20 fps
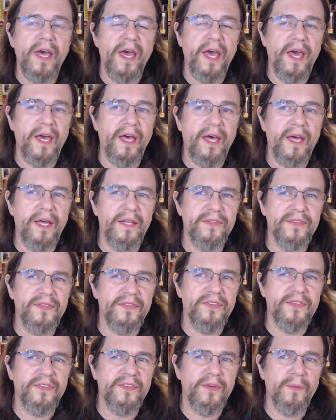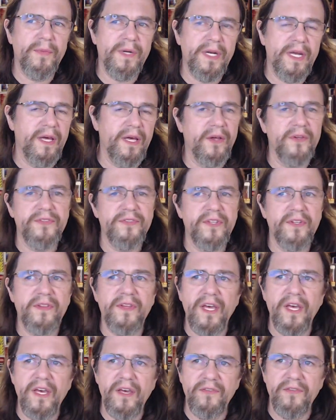and somebody else that
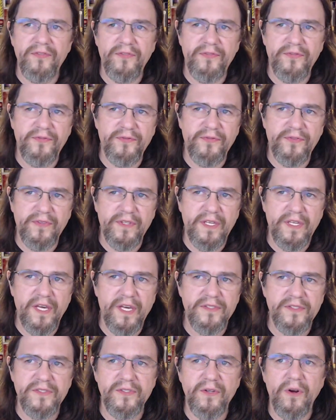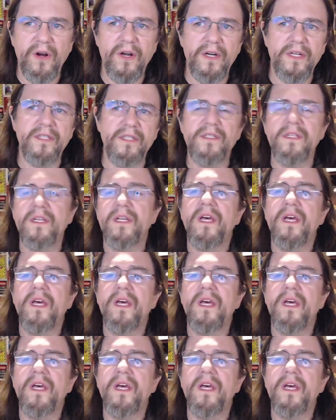they've kickstarted.